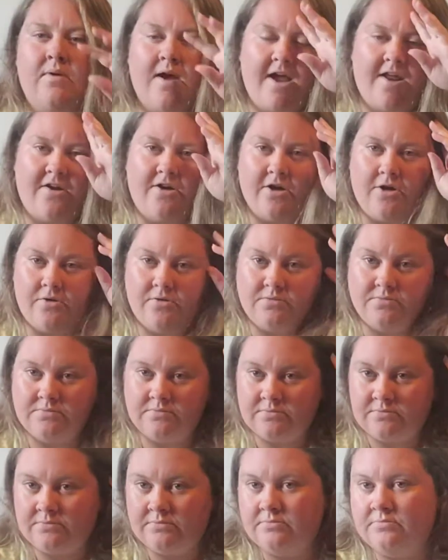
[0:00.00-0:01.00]
I don't
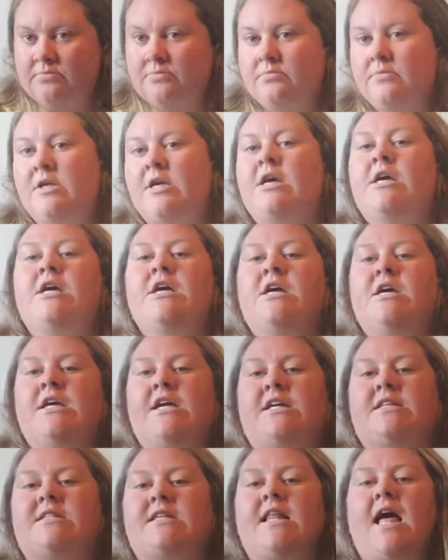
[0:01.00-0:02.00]
know.
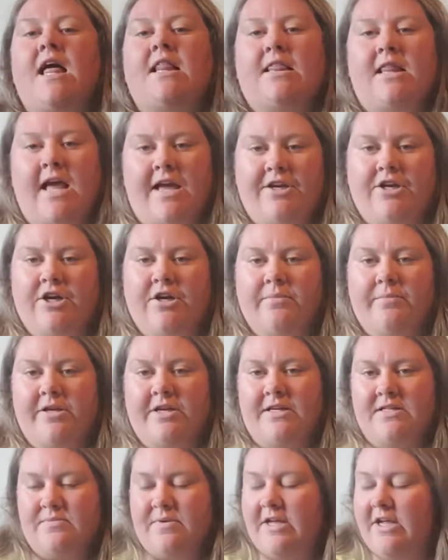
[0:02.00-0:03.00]
It's a lot lighter
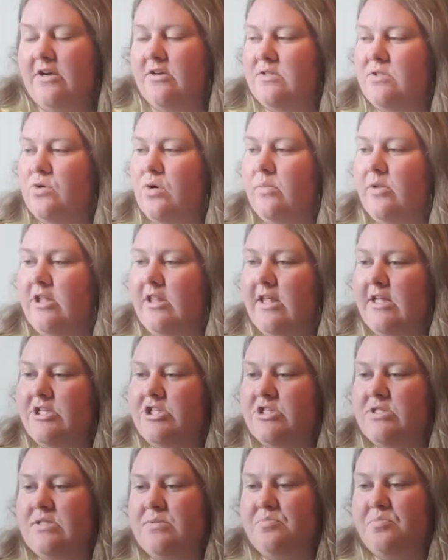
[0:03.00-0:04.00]
because my hair is normally like
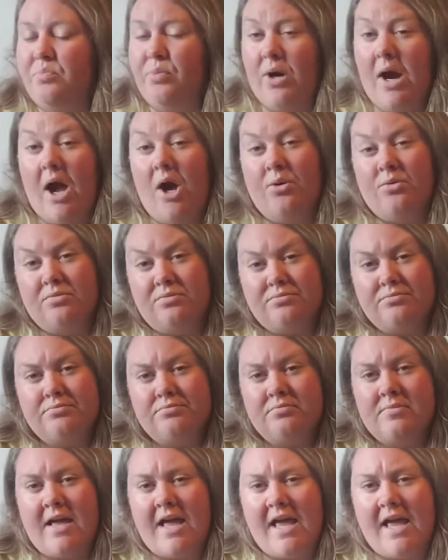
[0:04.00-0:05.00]
just brown,
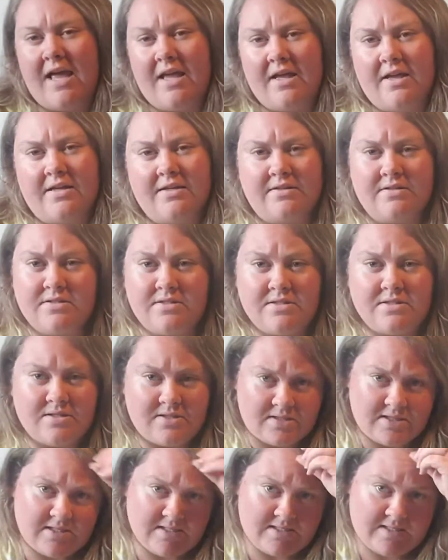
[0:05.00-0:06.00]
and
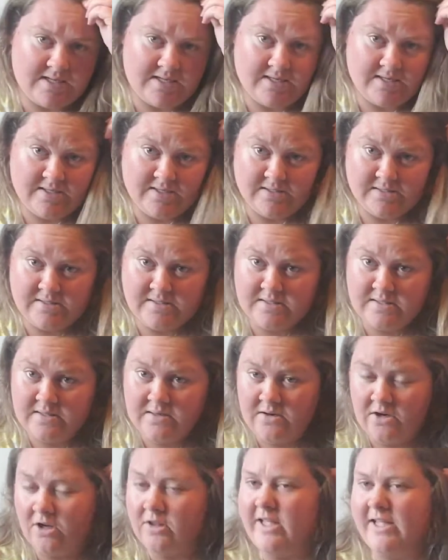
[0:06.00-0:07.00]
this is,
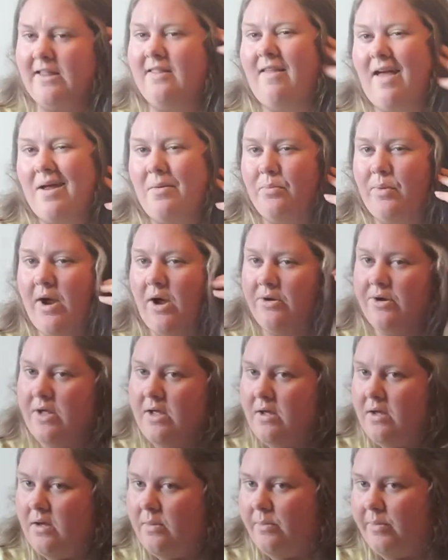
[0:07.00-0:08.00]
or like a light brown,
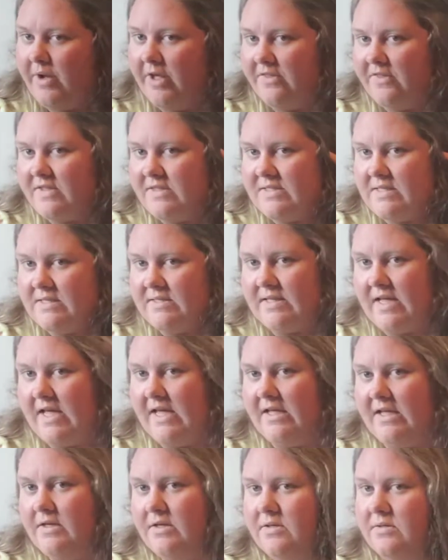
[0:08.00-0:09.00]
but this is
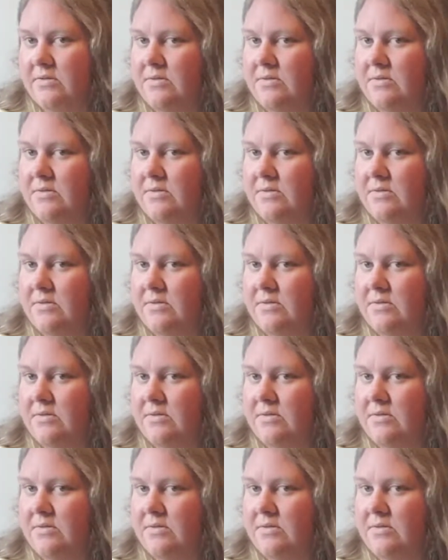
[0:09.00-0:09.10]
like